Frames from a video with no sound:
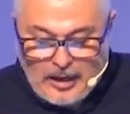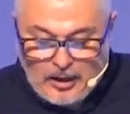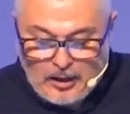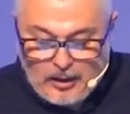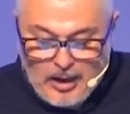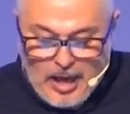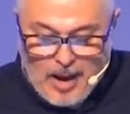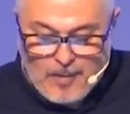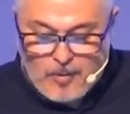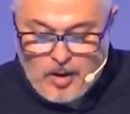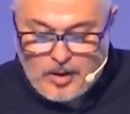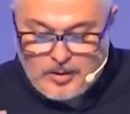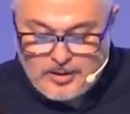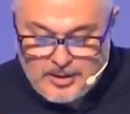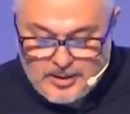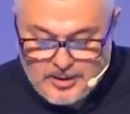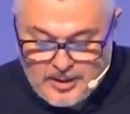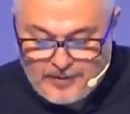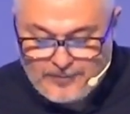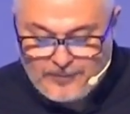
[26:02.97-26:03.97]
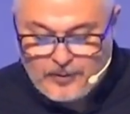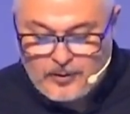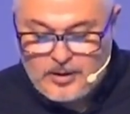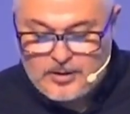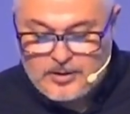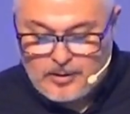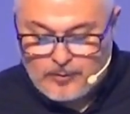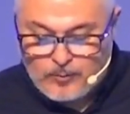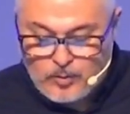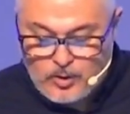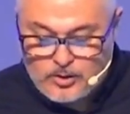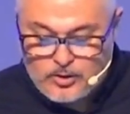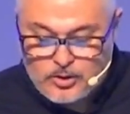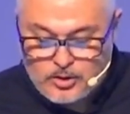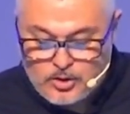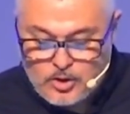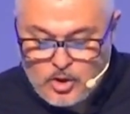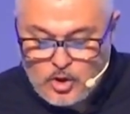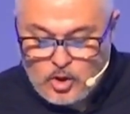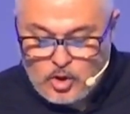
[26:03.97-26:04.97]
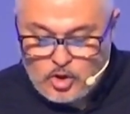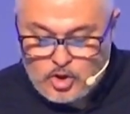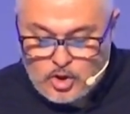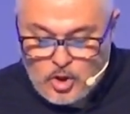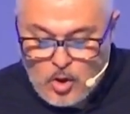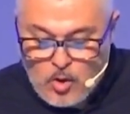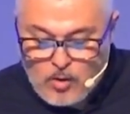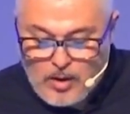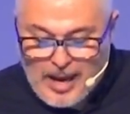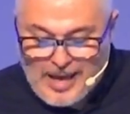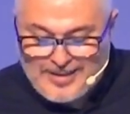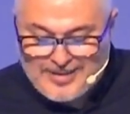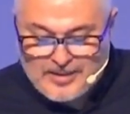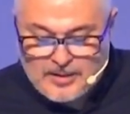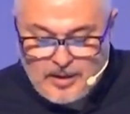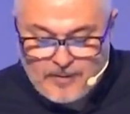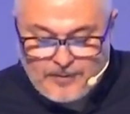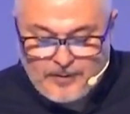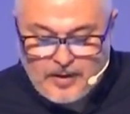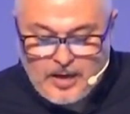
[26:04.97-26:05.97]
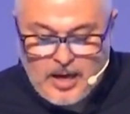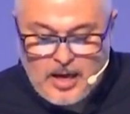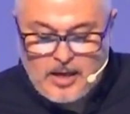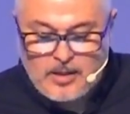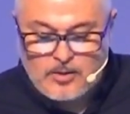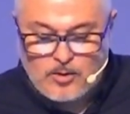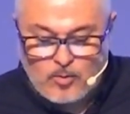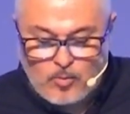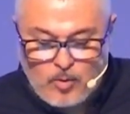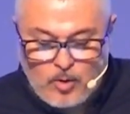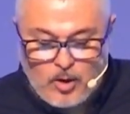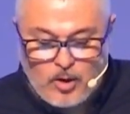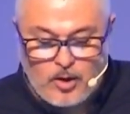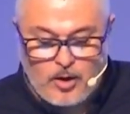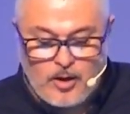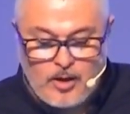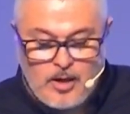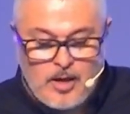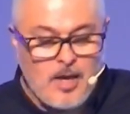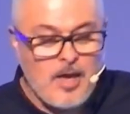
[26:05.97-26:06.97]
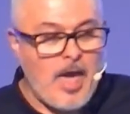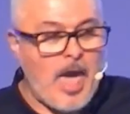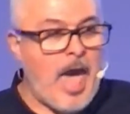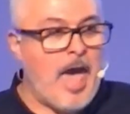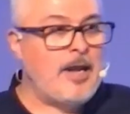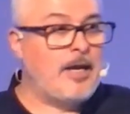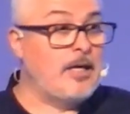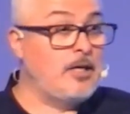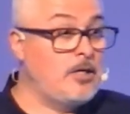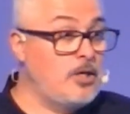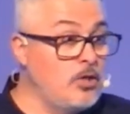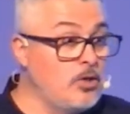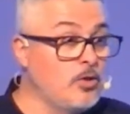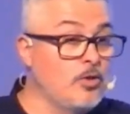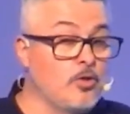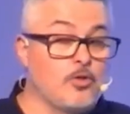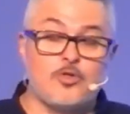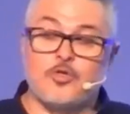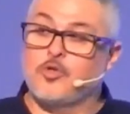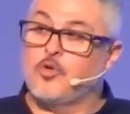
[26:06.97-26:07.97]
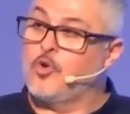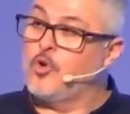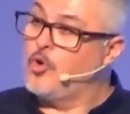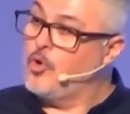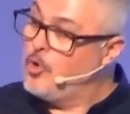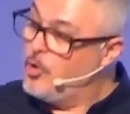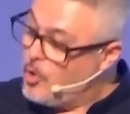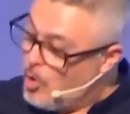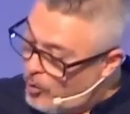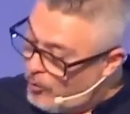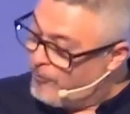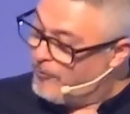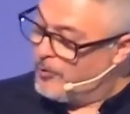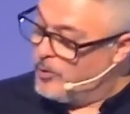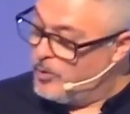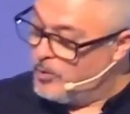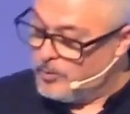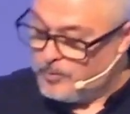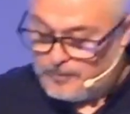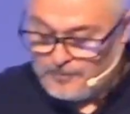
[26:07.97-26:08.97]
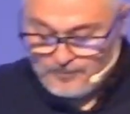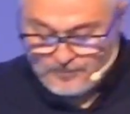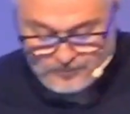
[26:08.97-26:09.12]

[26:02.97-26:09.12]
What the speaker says: and glamour and deceitfulness of riches choke and suffocate the word, and it yields no fruit.